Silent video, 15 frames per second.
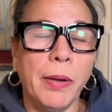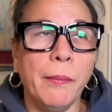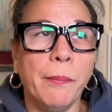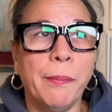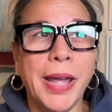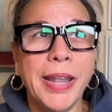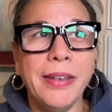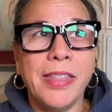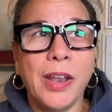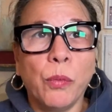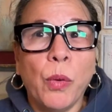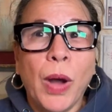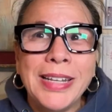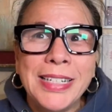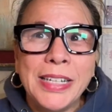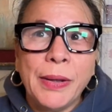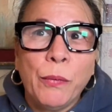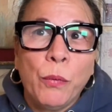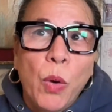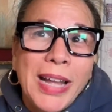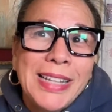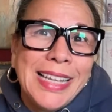but there was
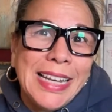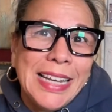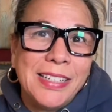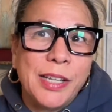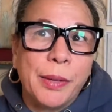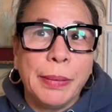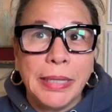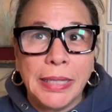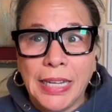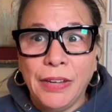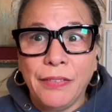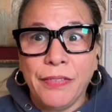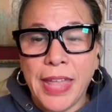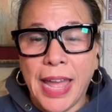and is a belief